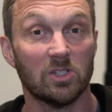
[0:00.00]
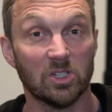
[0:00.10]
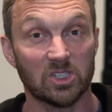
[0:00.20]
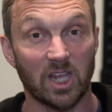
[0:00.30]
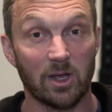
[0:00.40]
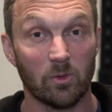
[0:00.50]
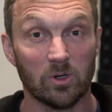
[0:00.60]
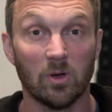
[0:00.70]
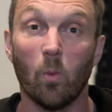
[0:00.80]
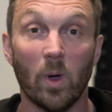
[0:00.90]
to the
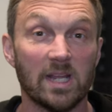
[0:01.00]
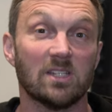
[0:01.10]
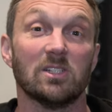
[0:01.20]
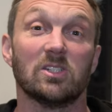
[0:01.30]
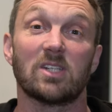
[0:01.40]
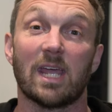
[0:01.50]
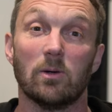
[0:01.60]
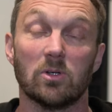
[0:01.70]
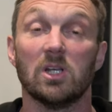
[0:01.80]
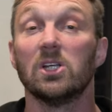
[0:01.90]
scaled weight and
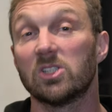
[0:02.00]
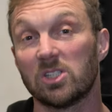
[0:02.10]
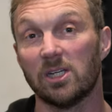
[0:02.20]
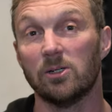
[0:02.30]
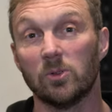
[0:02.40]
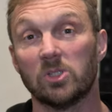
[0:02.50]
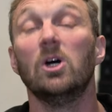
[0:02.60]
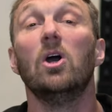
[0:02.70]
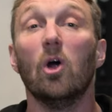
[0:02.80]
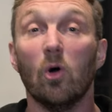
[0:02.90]
scaled skills
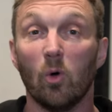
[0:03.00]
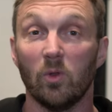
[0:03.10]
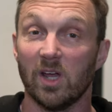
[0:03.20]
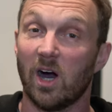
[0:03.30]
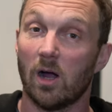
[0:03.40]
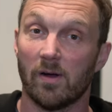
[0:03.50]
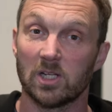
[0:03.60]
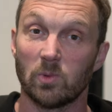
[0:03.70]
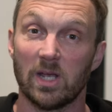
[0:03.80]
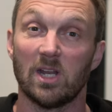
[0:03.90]
or the
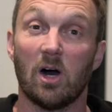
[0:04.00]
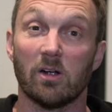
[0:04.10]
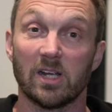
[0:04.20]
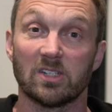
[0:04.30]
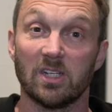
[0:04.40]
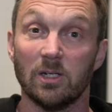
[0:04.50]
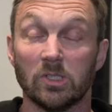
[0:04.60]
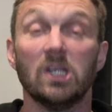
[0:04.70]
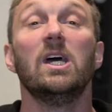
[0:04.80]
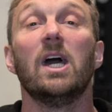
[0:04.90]
RX weight and RX
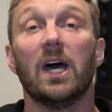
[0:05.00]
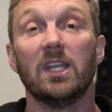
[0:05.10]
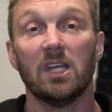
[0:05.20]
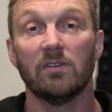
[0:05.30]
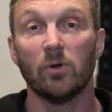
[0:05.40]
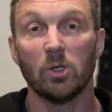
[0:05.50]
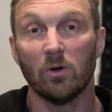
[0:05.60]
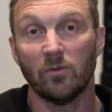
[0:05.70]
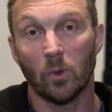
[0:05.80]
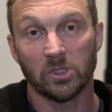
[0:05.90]
skills. And therefore
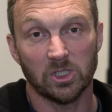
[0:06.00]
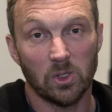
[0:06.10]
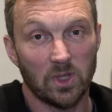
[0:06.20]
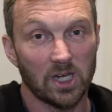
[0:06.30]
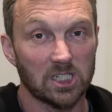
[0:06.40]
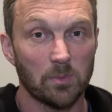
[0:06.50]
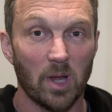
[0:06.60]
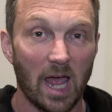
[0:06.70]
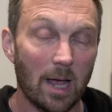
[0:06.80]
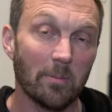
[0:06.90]
you're forced to do things that
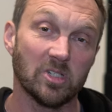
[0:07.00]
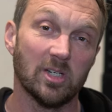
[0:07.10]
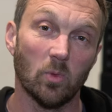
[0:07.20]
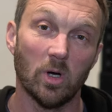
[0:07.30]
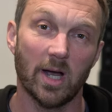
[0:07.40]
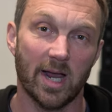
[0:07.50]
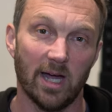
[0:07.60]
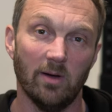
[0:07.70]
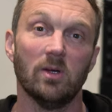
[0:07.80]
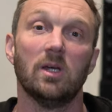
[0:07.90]
perhaps in a
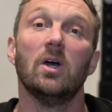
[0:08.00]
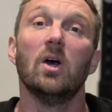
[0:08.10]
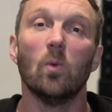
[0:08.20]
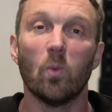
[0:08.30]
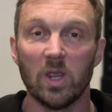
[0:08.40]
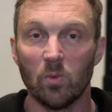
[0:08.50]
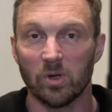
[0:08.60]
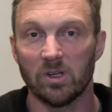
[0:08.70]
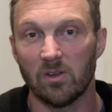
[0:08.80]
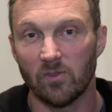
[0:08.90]
workout, we
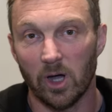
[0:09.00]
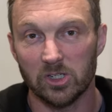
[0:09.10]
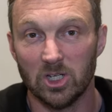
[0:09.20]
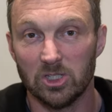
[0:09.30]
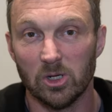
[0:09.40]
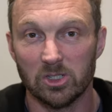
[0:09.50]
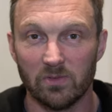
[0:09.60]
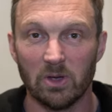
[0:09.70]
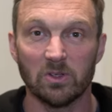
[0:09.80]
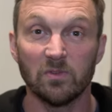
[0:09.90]
wouldn't advise you to do. So
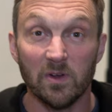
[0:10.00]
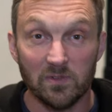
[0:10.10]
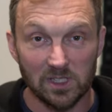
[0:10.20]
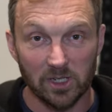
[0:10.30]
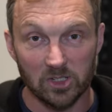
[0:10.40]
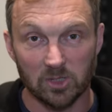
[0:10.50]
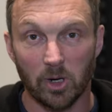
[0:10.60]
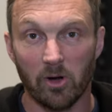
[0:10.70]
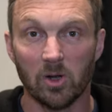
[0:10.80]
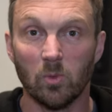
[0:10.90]
if there was 50 toes to
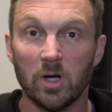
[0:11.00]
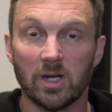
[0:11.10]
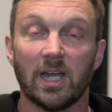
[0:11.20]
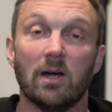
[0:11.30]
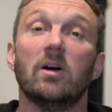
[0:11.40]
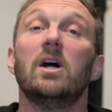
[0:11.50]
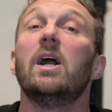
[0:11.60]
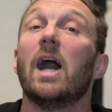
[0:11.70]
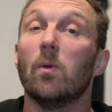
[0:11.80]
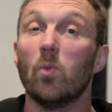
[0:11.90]
bar in a workout,
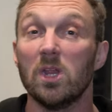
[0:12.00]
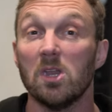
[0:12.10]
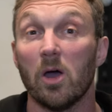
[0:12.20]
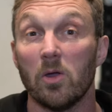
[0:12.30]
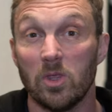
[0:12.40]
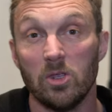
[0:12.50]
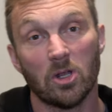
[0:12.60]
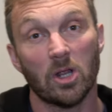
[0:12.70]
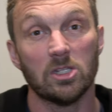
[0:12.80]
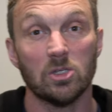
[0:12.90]
and we know that you
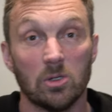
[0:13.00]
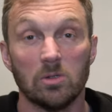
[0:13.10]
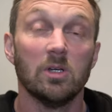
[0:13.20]
can only do,